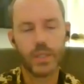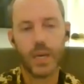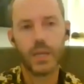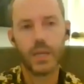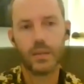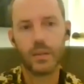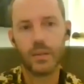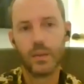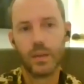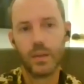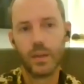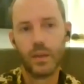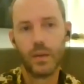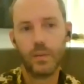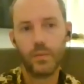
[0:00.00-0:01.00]
taken
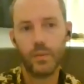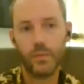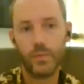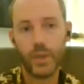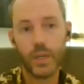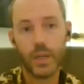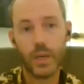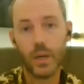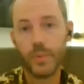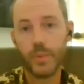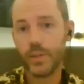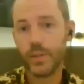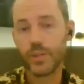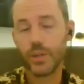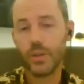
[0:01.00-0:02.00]
from Vietnam
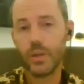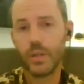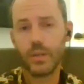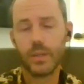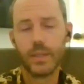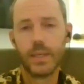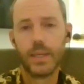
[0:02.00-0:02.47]
into China.